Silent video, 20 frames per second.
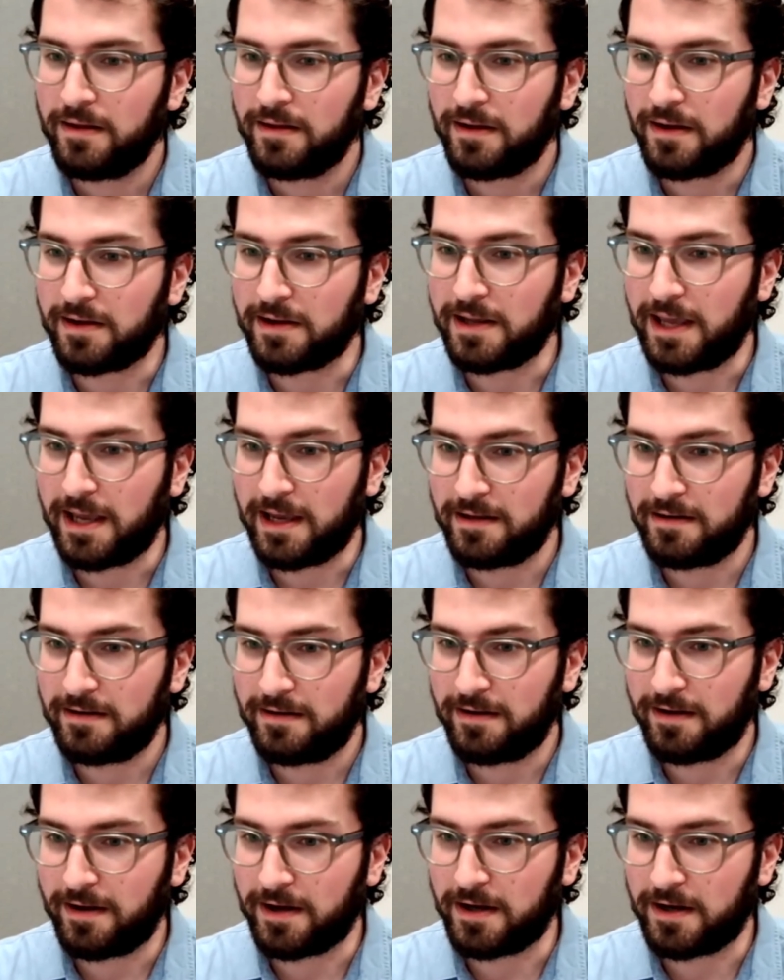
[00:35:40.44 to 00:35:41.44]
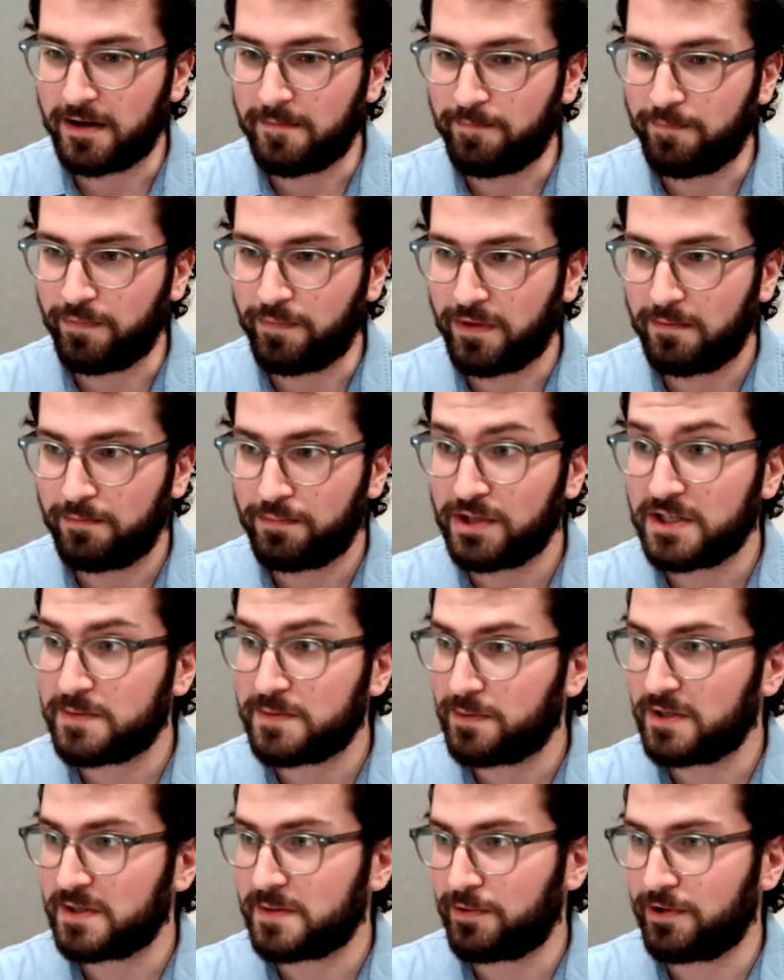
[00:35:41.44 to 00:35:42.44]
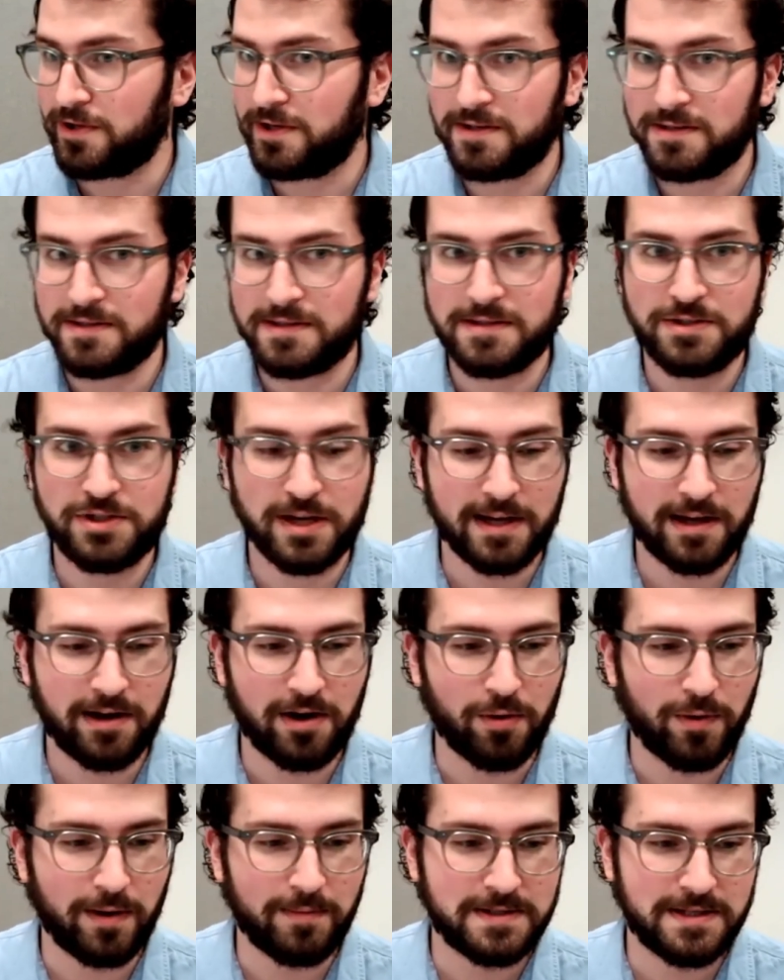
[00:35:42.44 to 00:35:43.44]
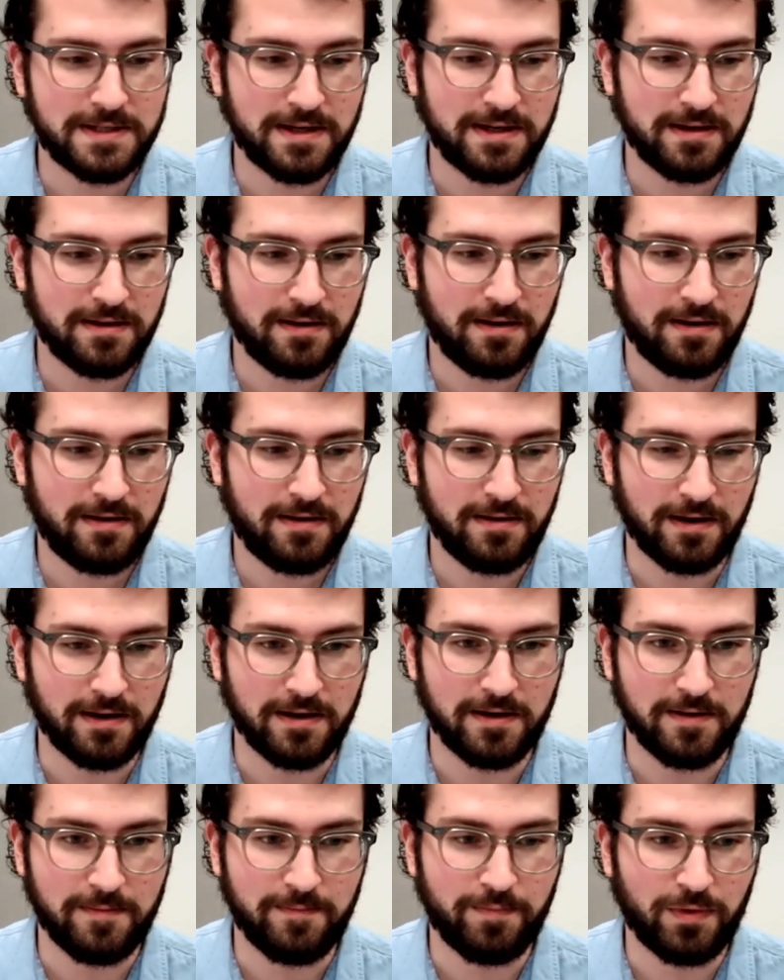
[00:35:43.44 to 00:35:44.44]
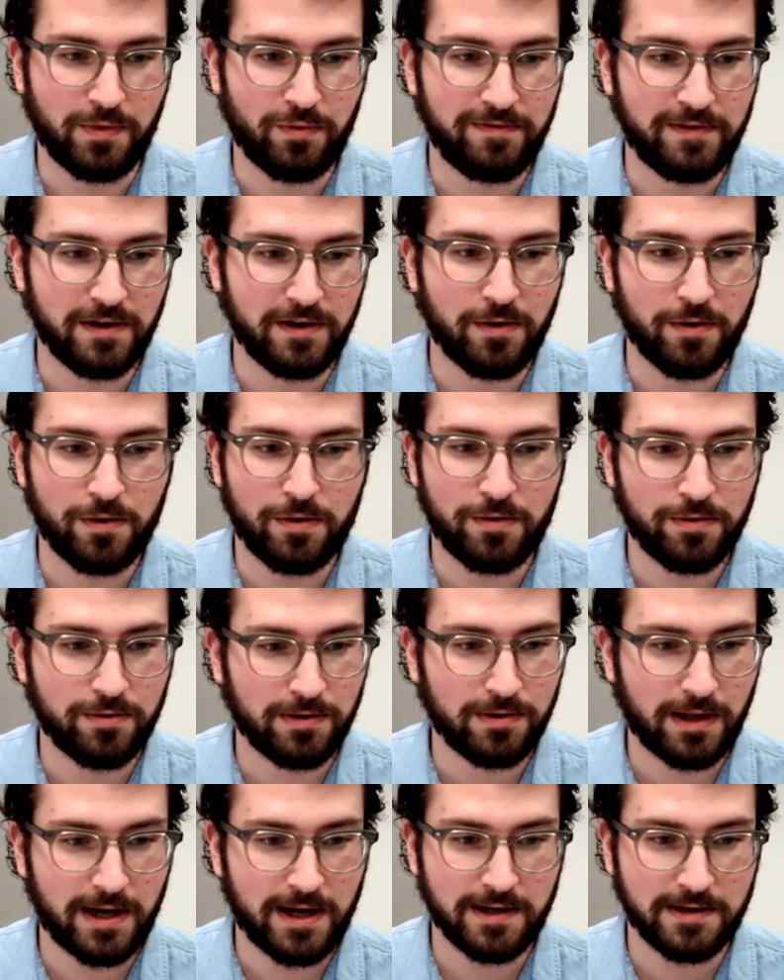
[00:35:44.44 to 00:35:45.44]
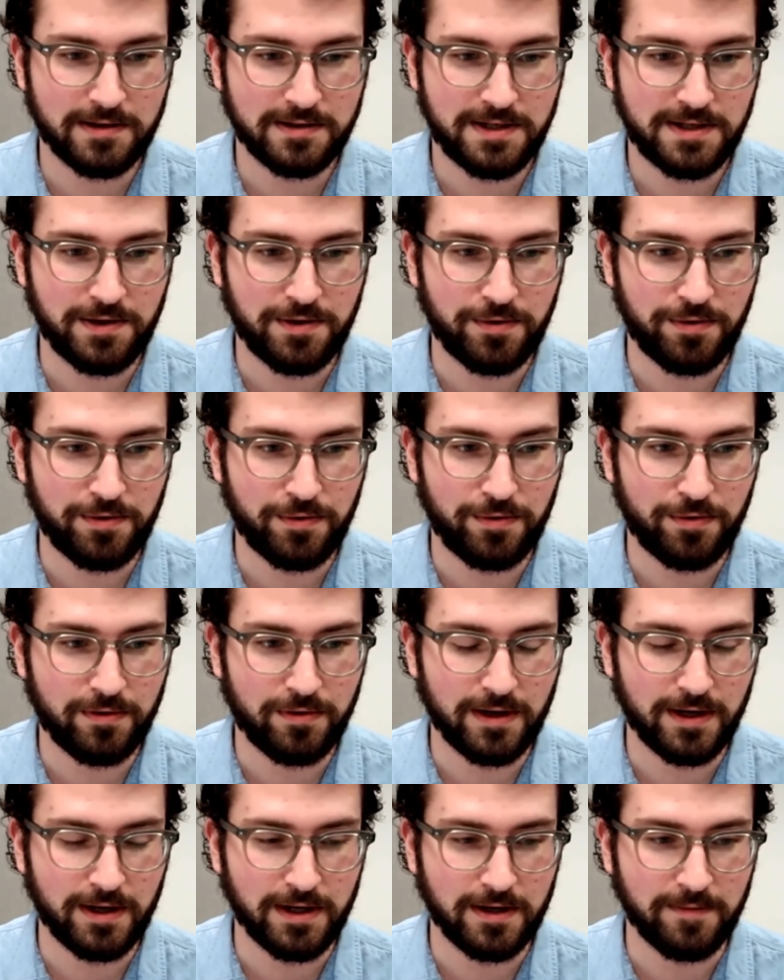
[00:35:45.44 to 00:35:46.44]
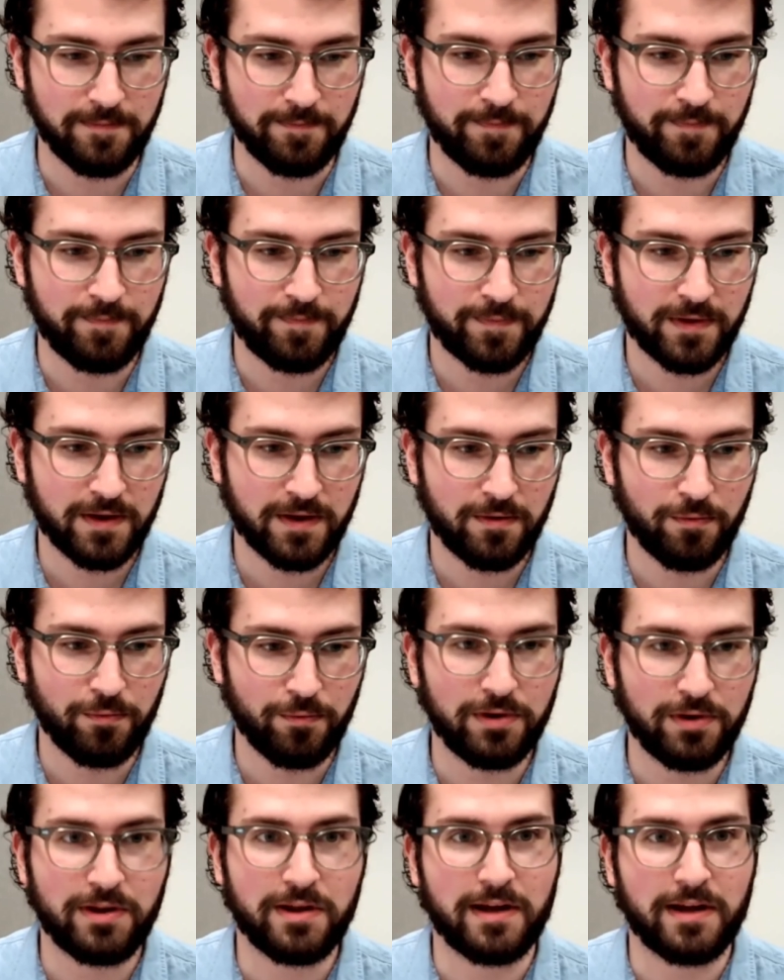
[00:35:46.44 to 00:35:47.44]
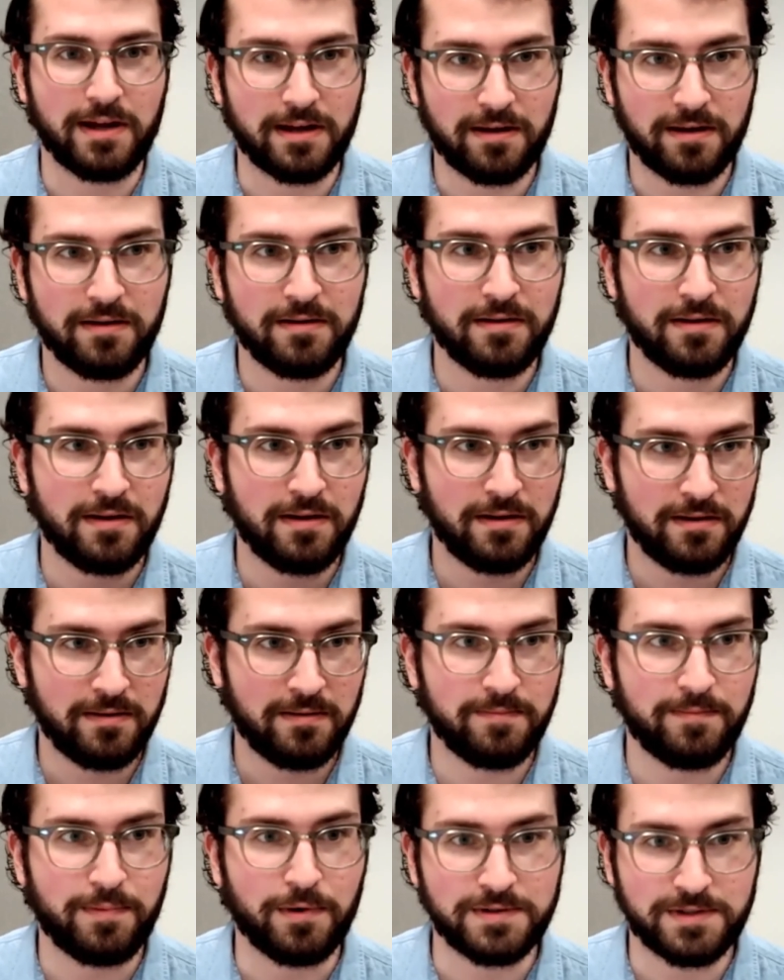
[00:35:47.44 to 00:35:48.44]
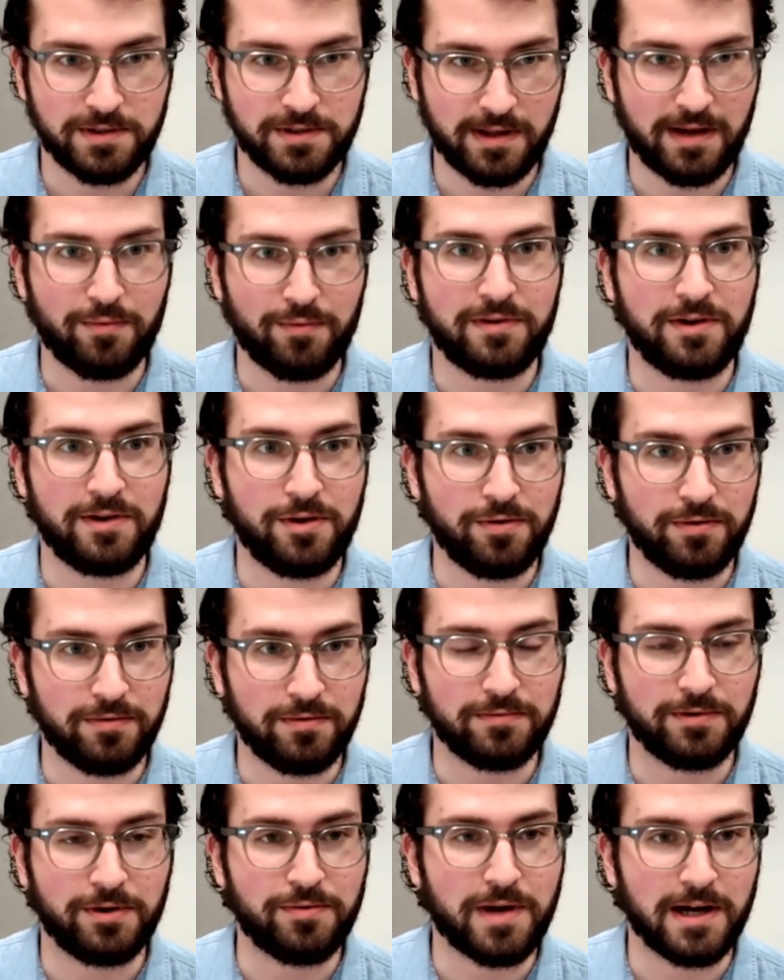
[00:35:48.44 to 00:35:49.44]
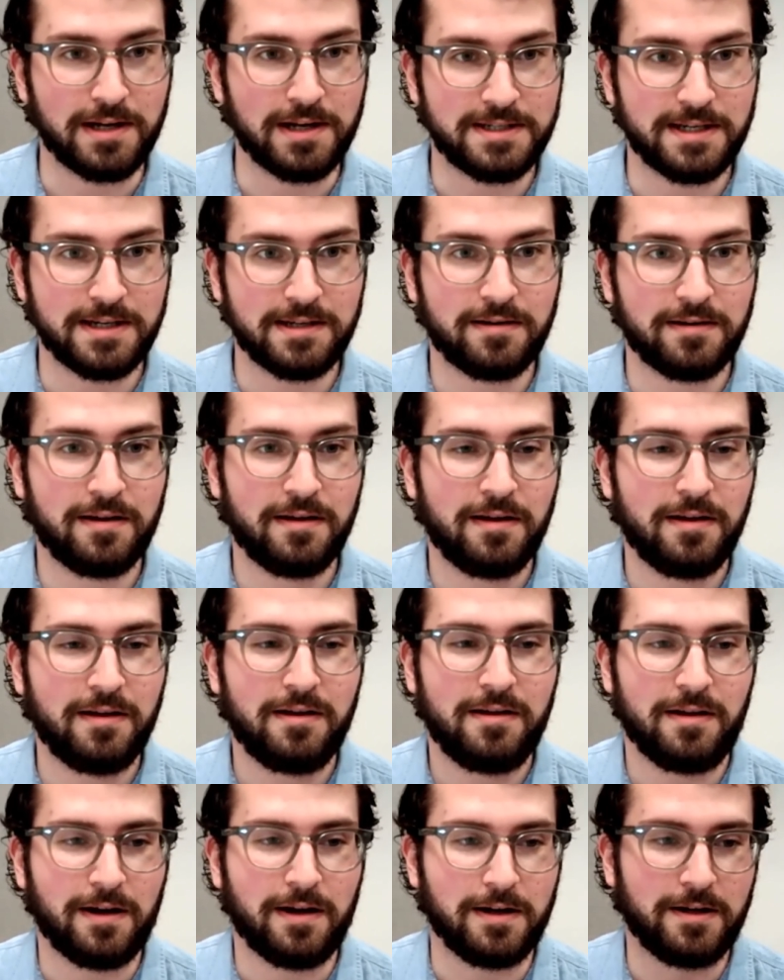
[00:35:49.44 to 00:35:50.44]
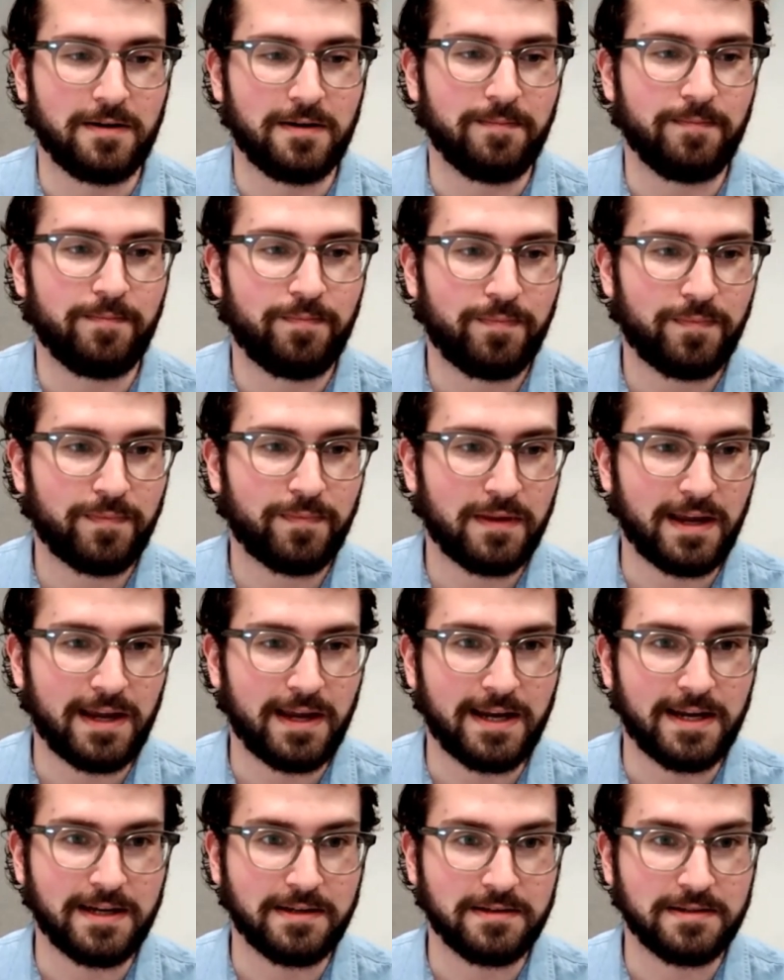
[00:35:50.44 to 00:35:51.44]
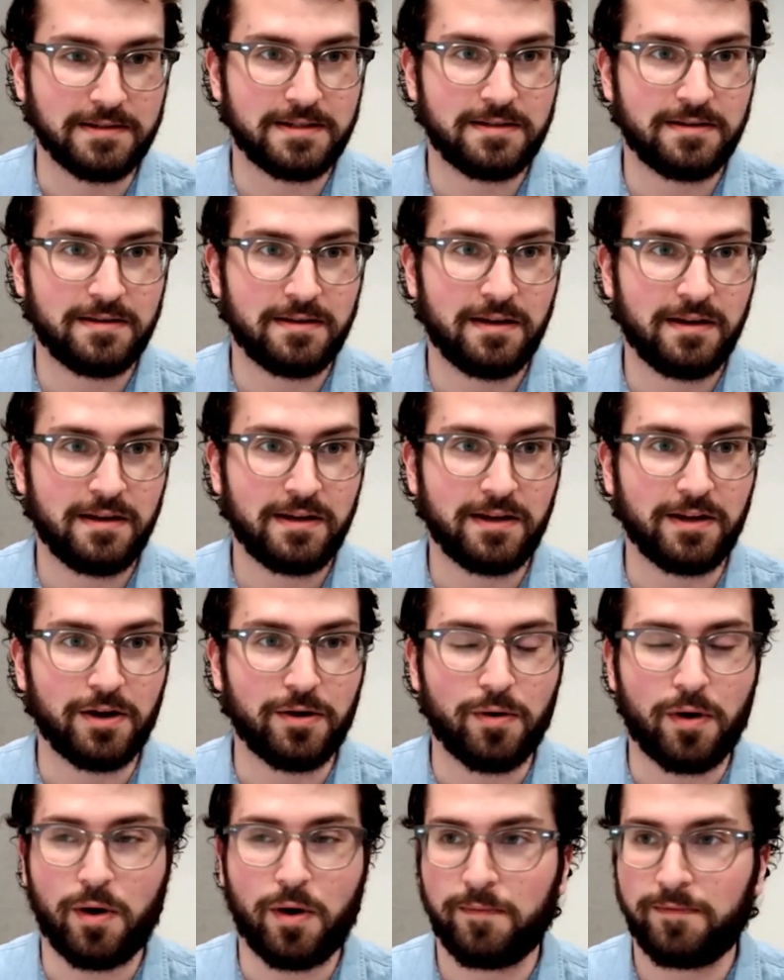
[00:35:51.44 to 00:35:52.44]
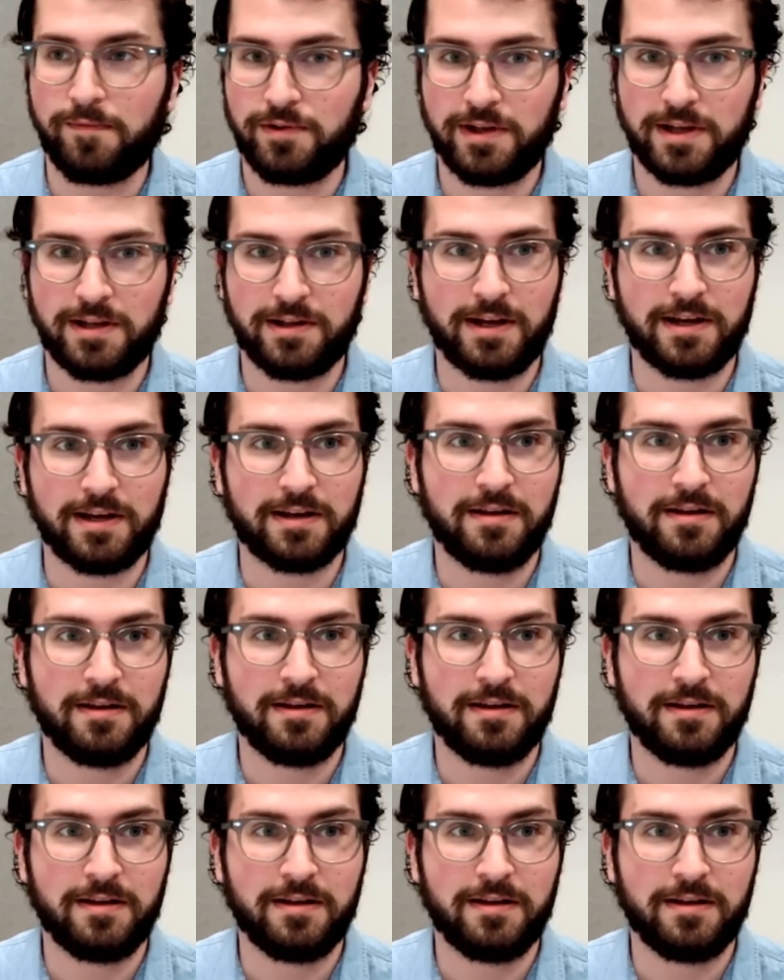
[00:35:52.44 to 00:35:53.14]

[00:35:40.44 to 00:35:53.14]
Again, please check out our website. We've done a whole lot to really like bolster that with new content, and hopefully like